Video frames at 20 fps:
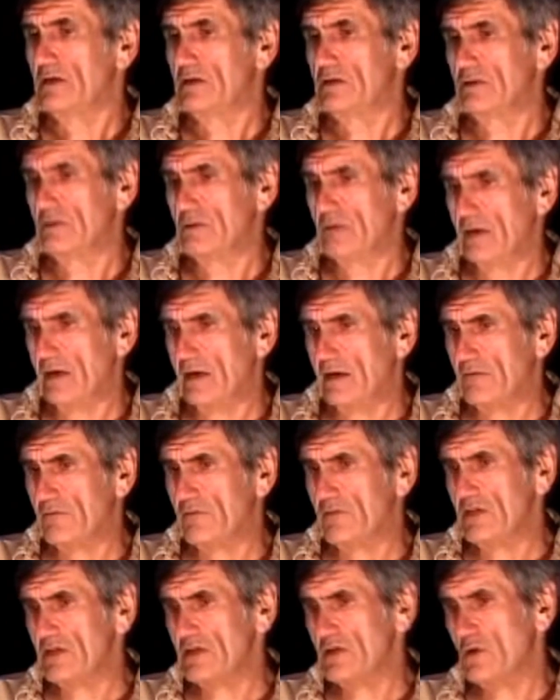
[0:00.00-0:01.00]
To
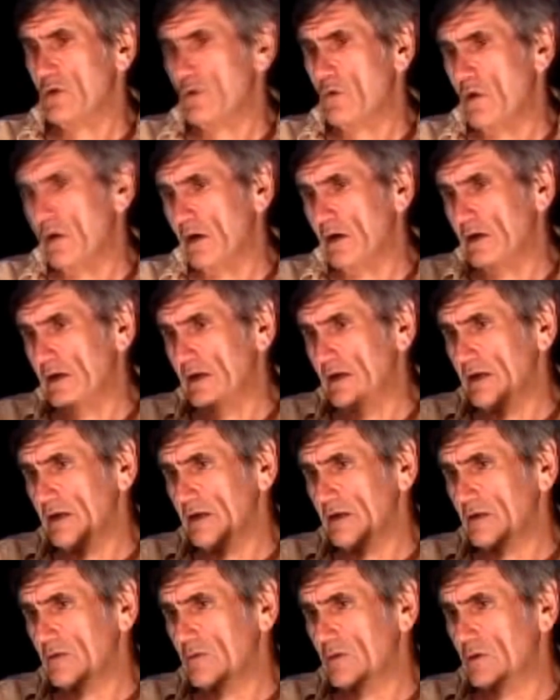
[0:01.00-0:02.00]
have this
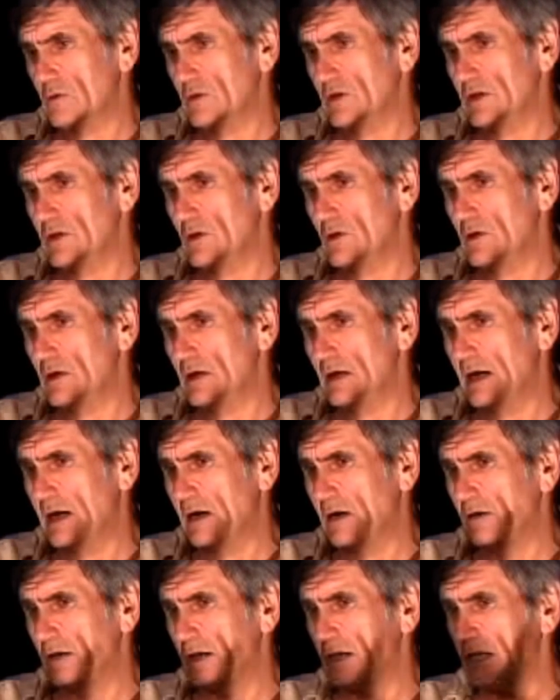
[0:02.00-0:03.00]
quality where we don't
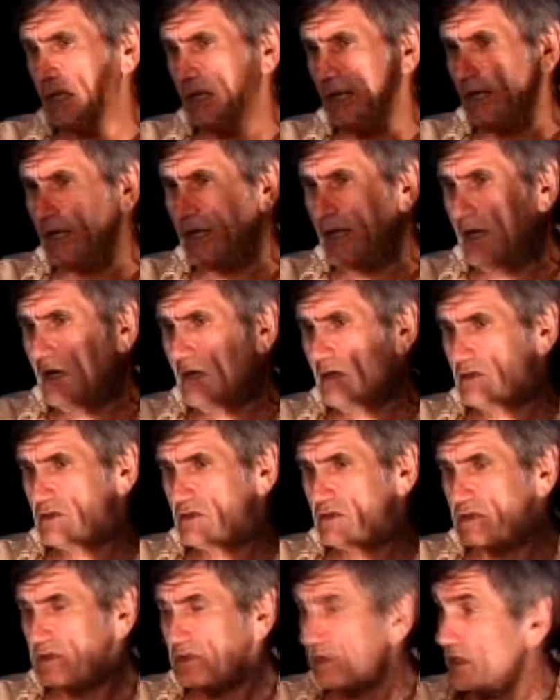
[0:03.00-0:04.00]
allow any
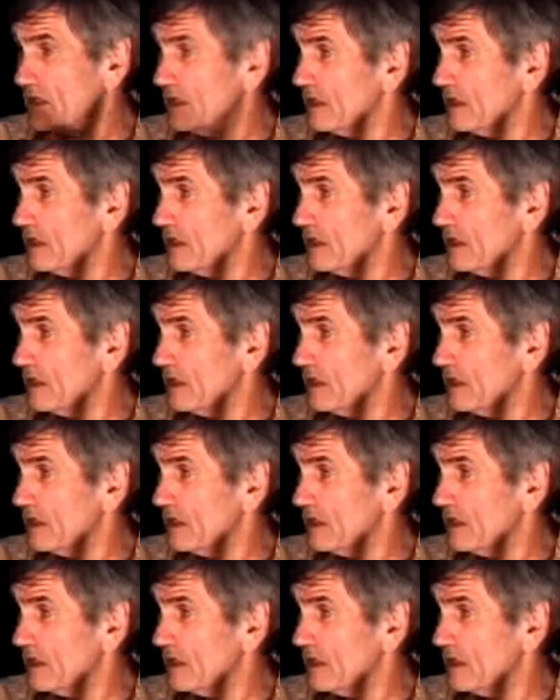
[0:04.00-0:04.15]
analysis to